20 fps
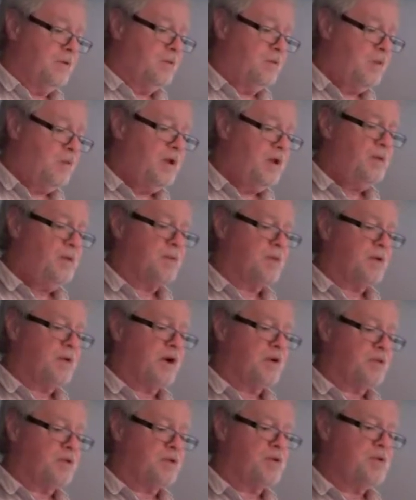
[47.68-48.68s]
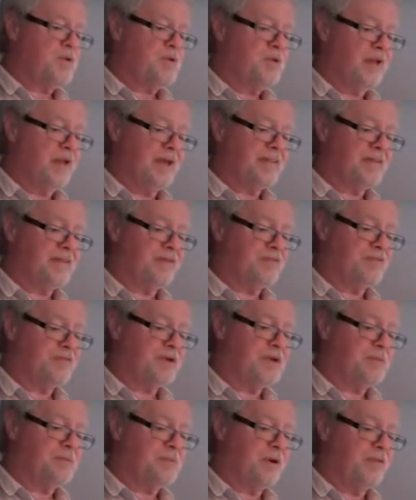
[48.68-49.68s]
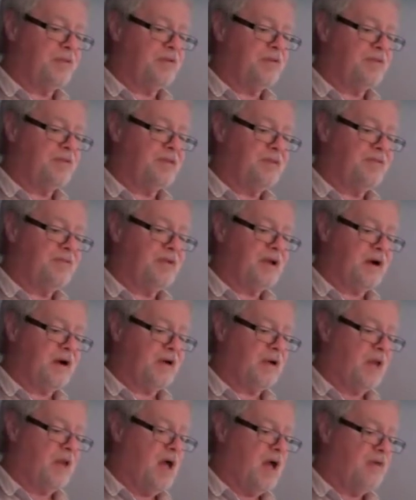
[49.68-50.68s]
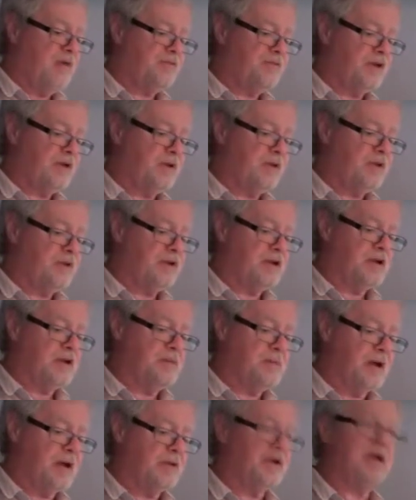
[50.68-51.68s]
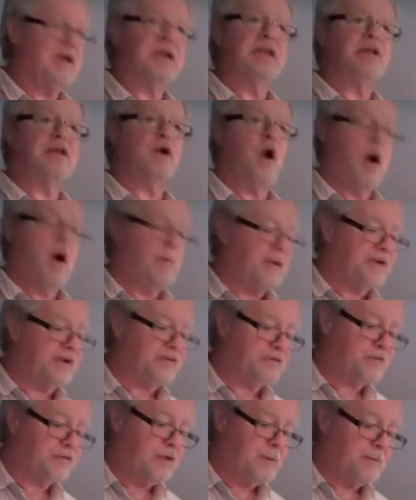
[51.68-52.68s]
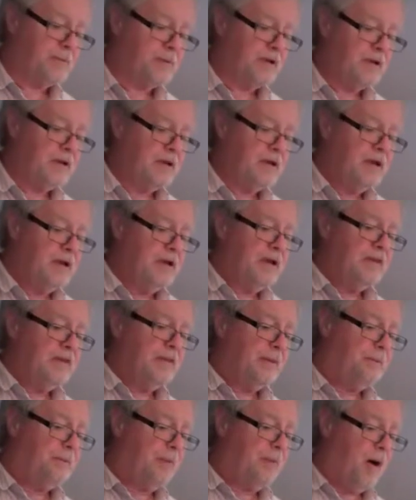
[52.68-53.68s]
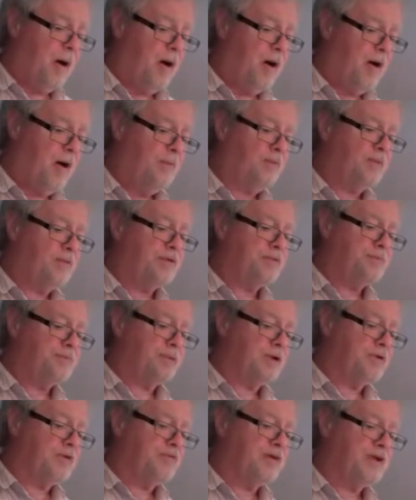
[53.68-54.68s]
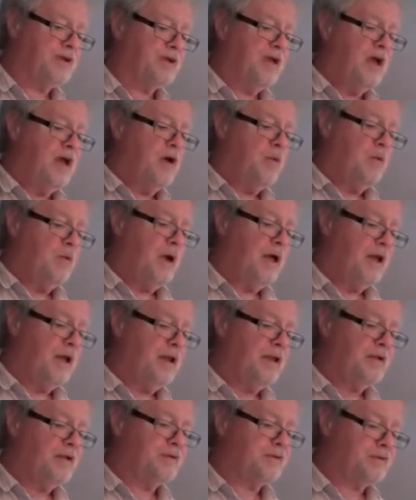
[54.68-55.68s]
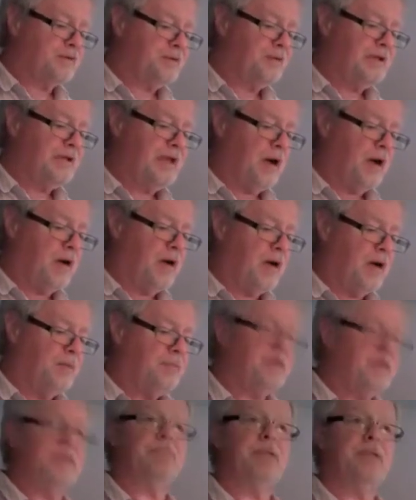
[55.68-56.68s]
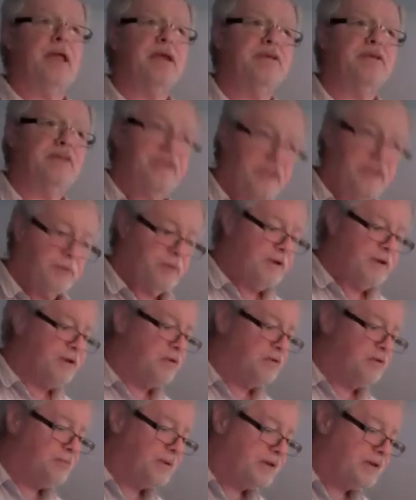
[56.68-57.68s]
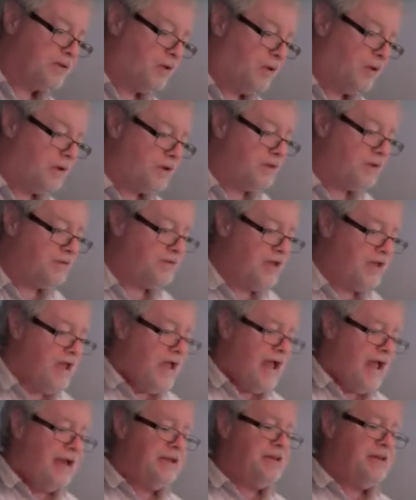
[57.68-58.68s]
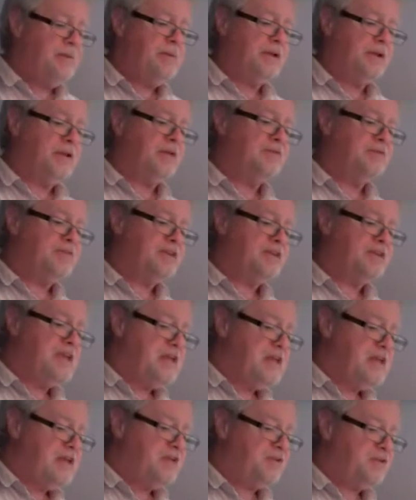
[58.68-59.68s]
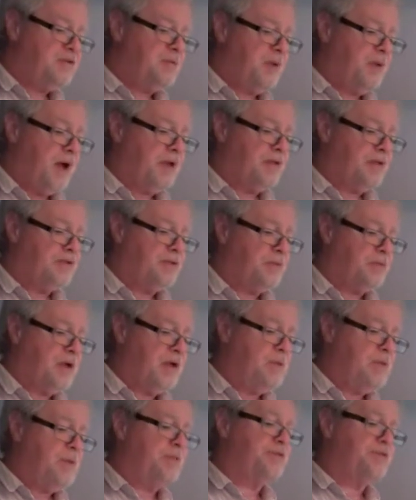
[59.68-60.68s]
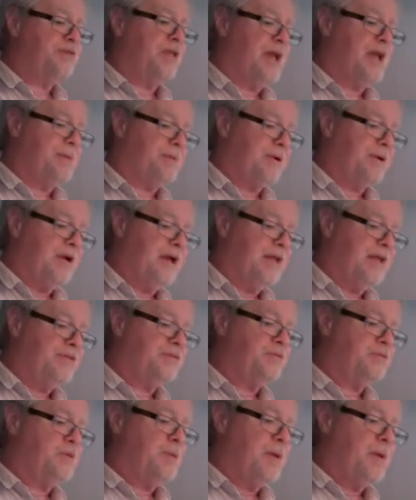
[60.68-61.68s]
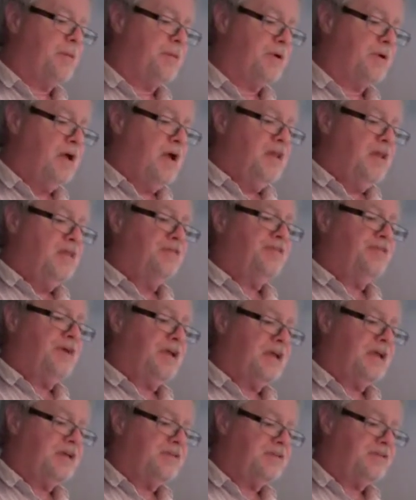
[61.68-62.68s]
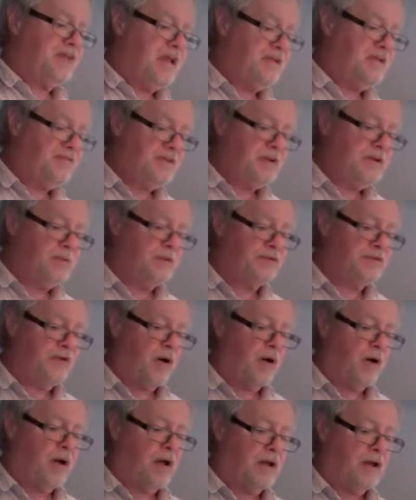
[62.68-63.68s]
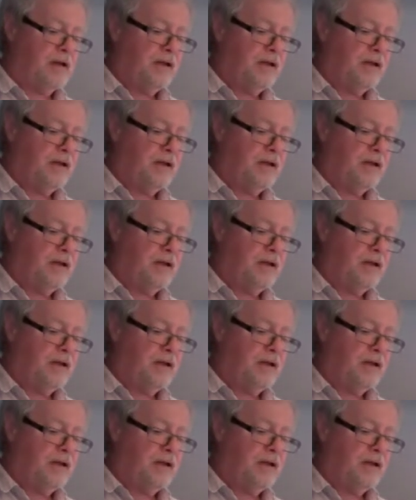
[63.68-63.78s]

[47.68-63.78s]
We were a crew like the Freak Brothers, living our lives out in an American comic strip. The bomb was perfect, well and truly armed, in place at the rear of McDonald's, and in the middle of tea, 2 miles away, we would slap our heads and remember the fucking safety was on.